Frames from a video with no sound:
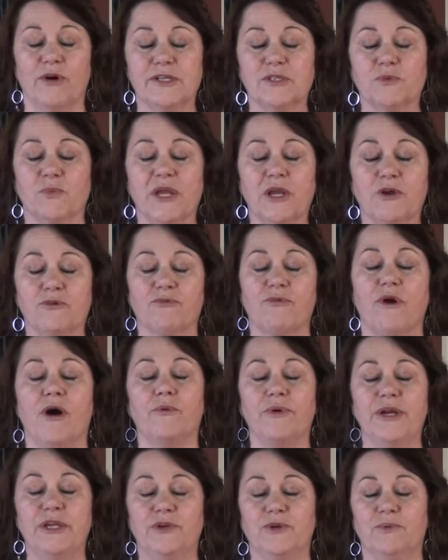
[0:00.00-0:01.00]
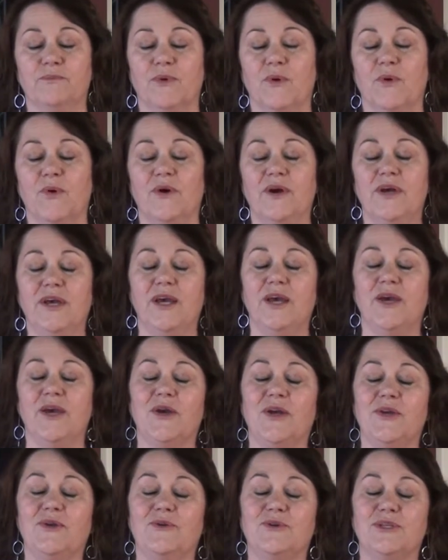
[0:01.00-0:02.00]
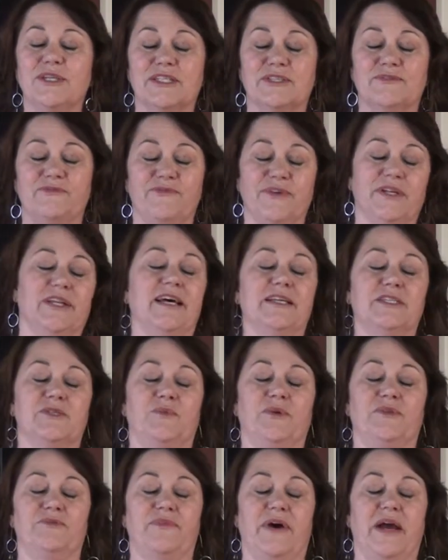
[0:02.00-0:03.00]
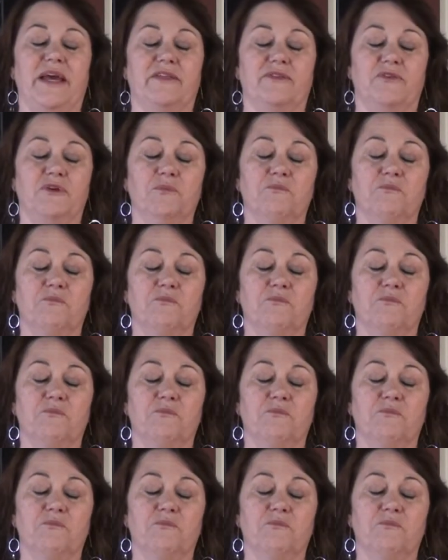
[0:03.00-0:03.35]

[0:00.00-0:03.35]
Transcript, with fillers: as we grow in you more, you just fill us with faith.